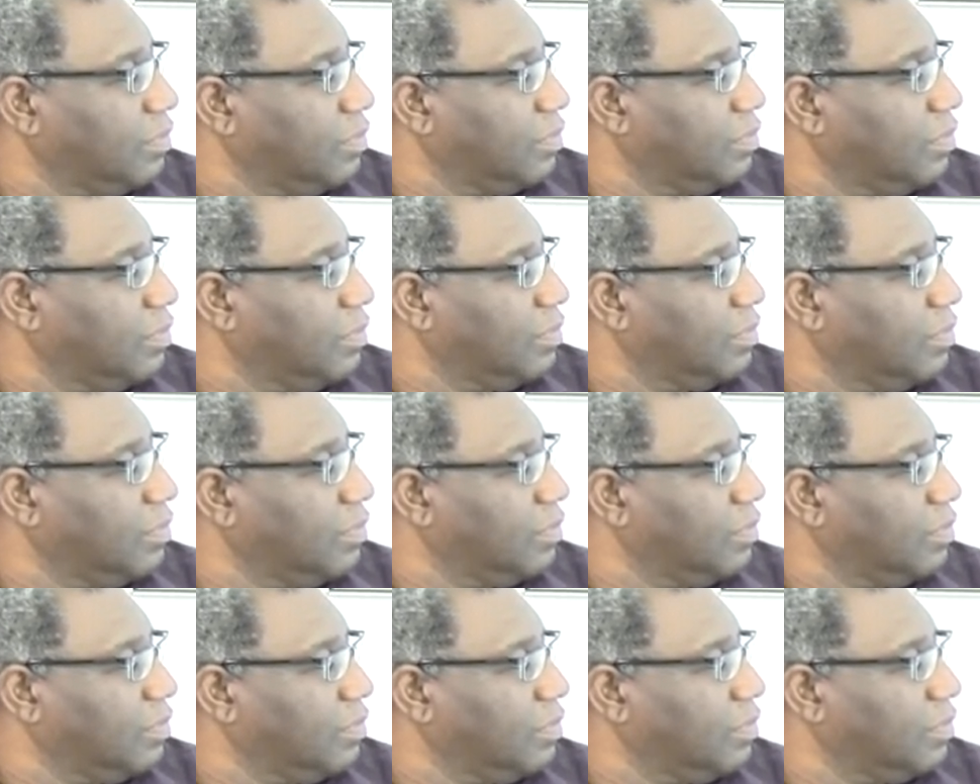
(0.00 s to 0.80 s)

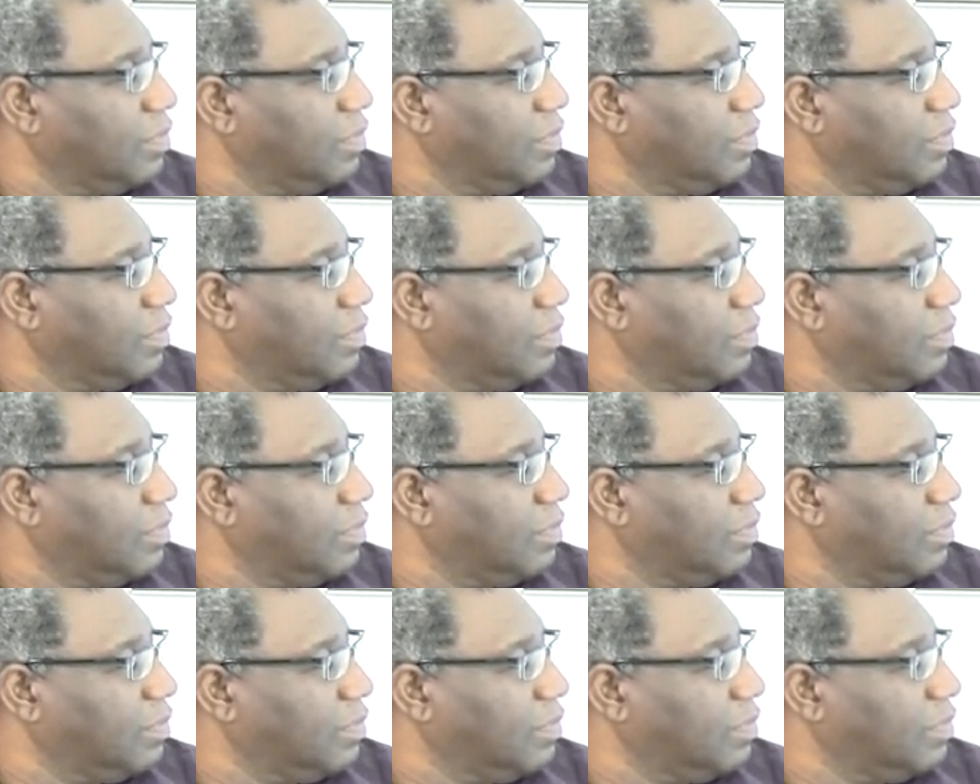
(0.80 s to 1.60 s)

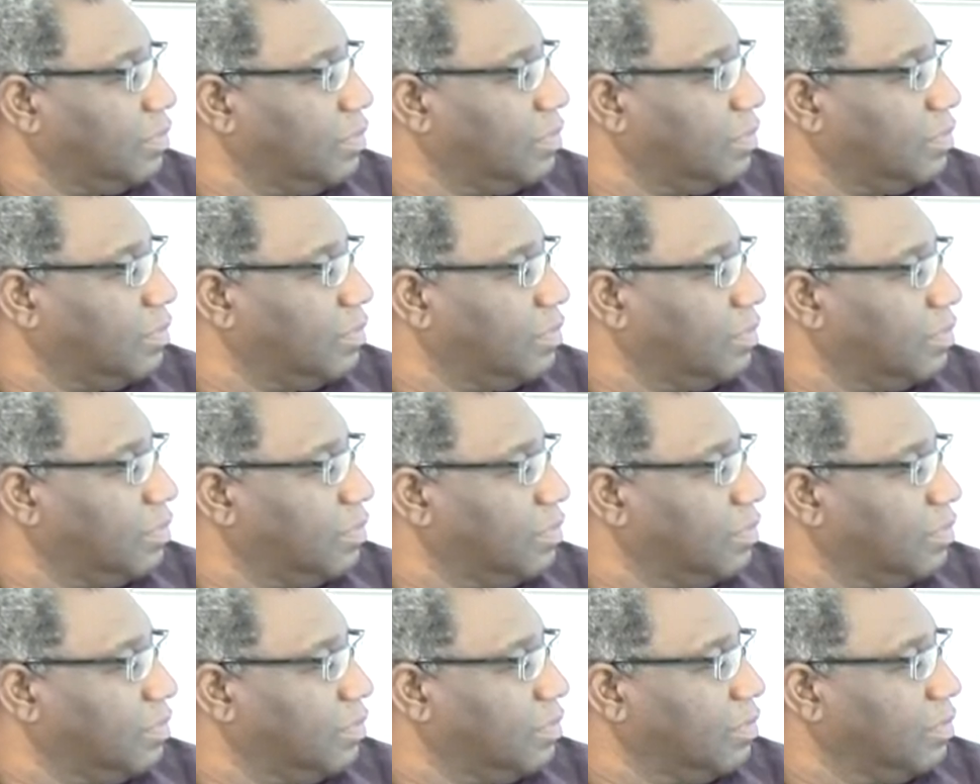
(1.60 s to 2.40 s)

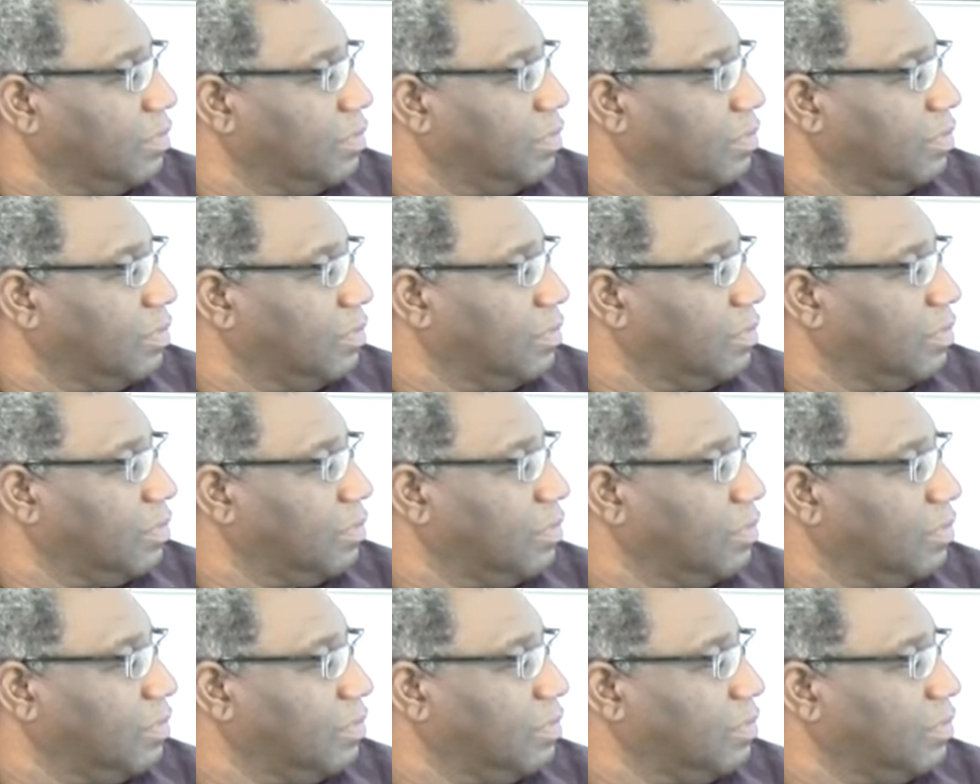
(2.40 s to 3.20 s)

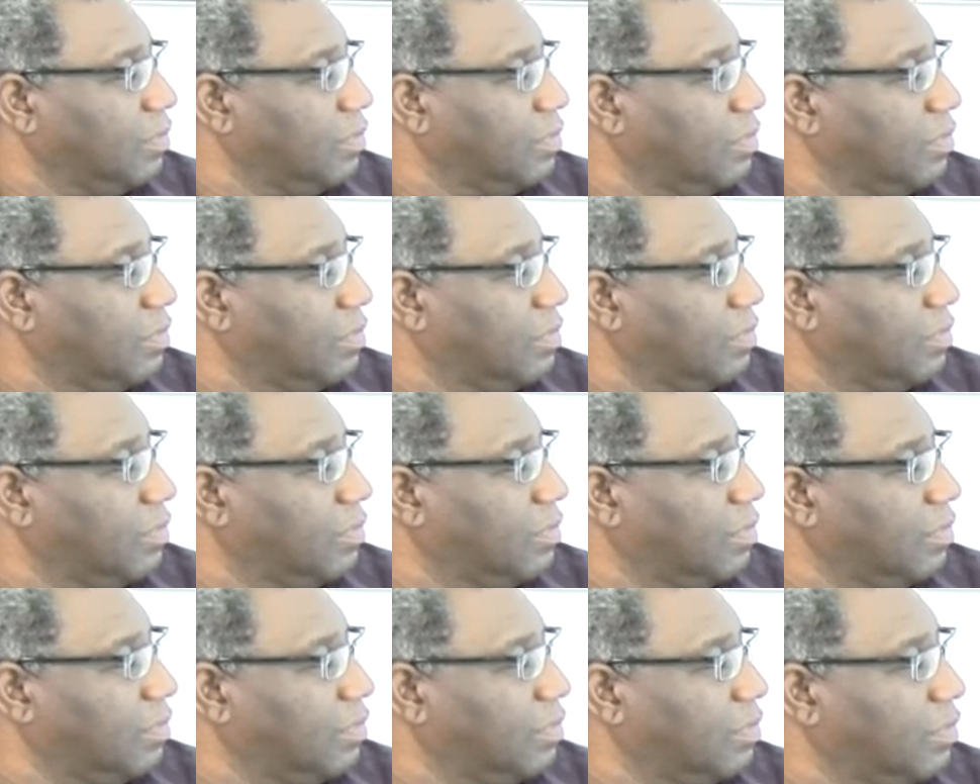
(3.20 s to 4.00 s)

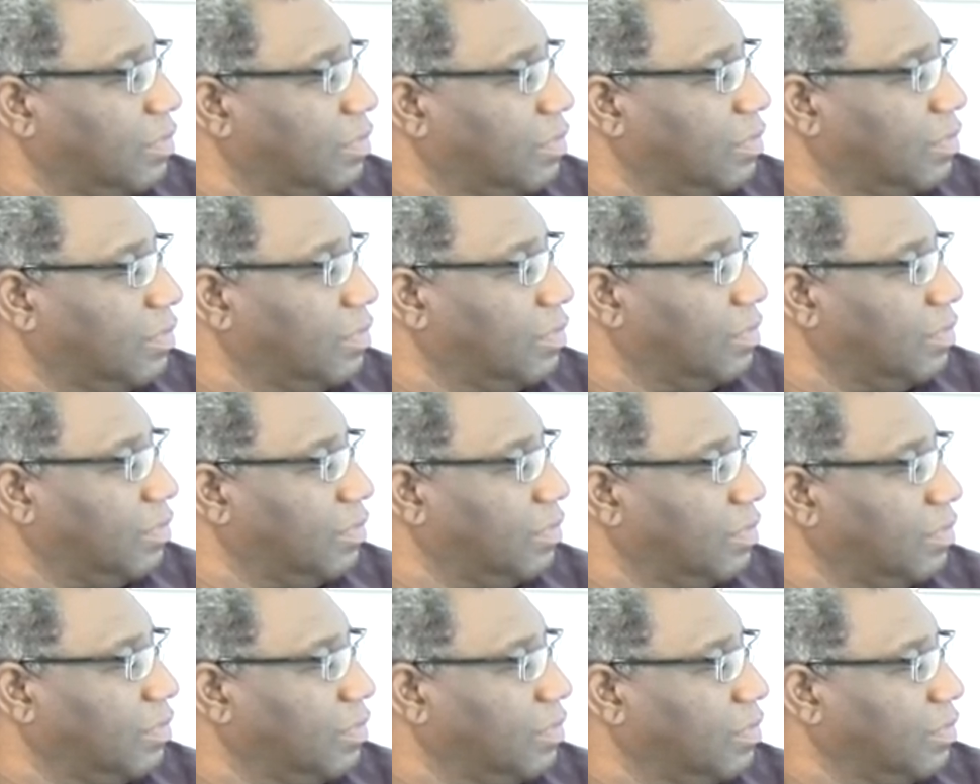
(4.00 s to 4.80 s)

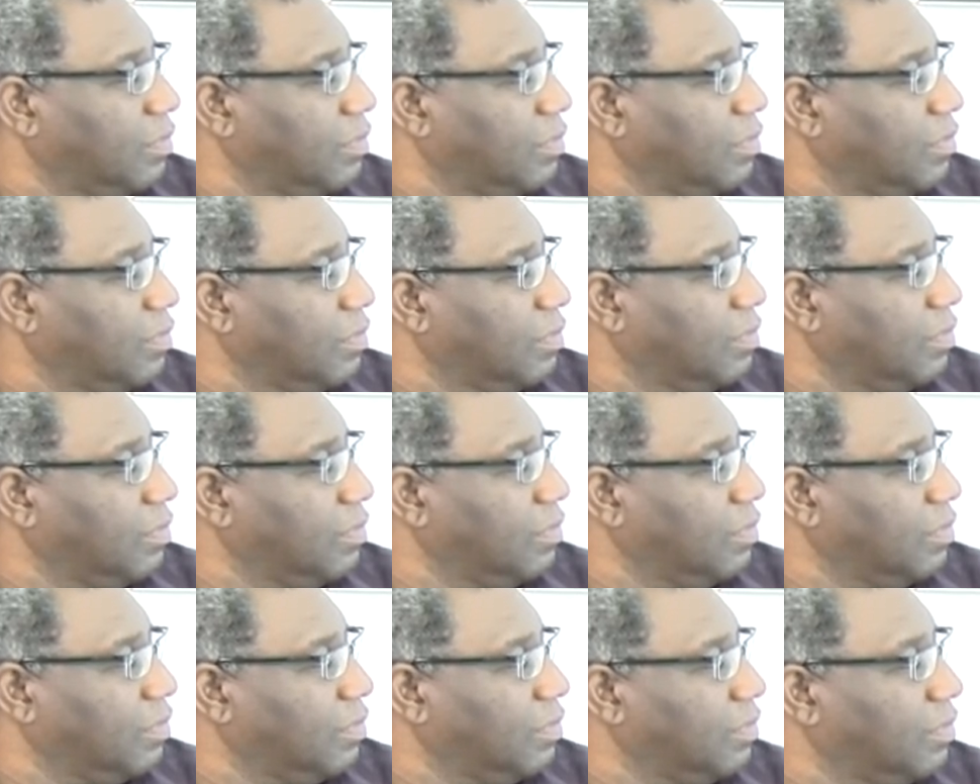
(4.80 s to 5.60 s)

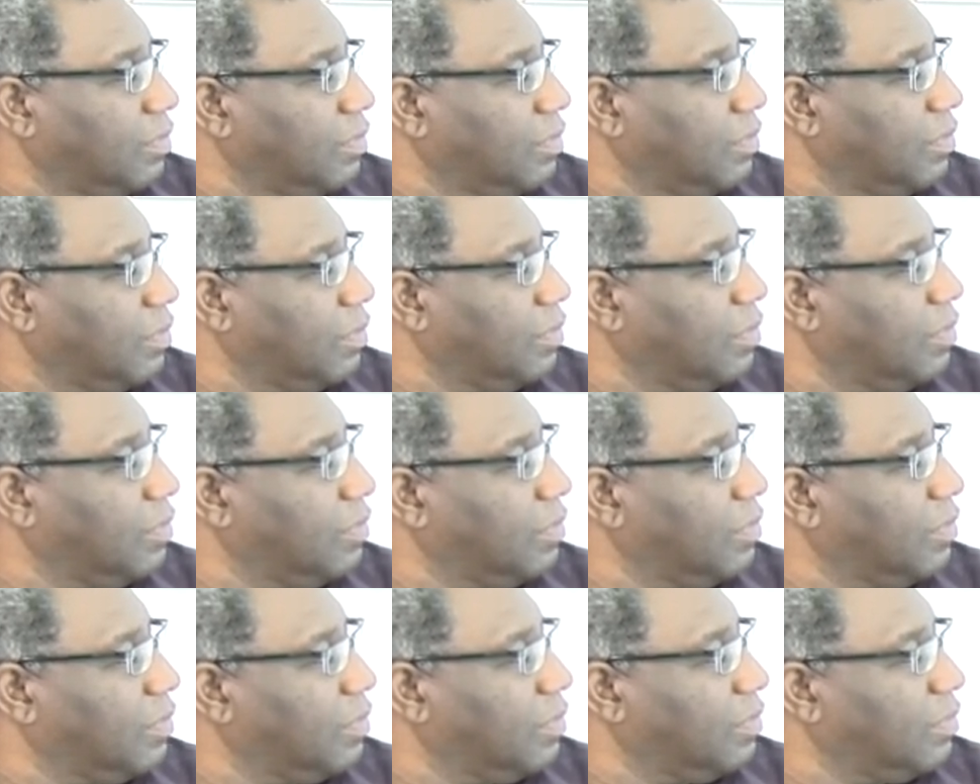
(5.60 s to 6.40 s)

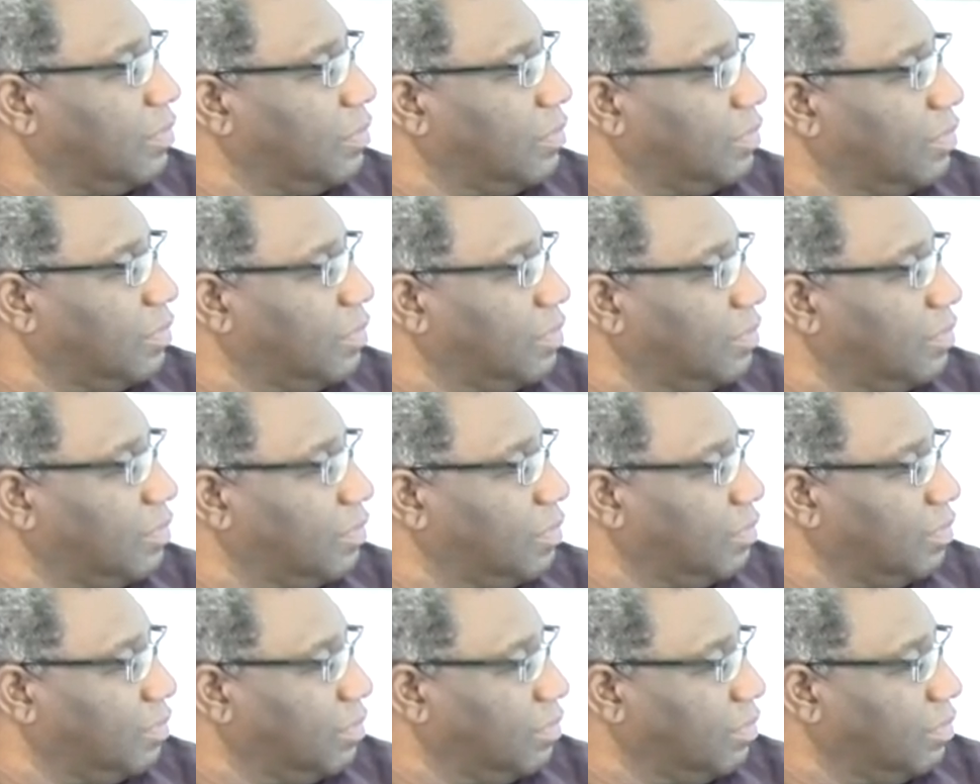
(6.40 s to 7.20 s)

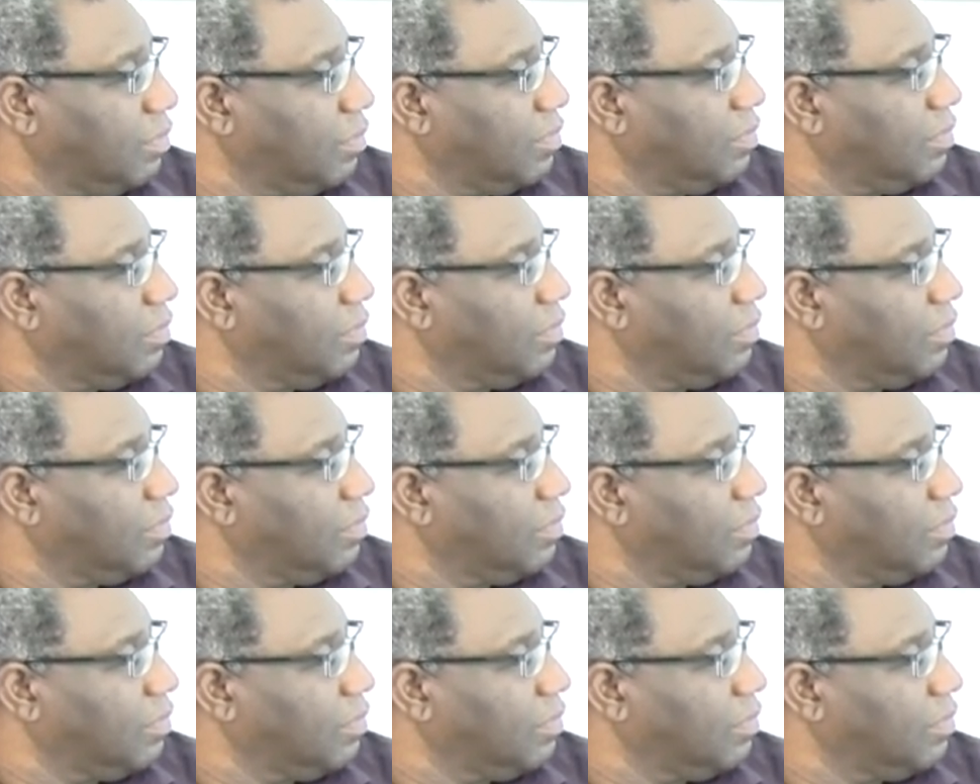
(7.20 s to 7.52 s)
(silent)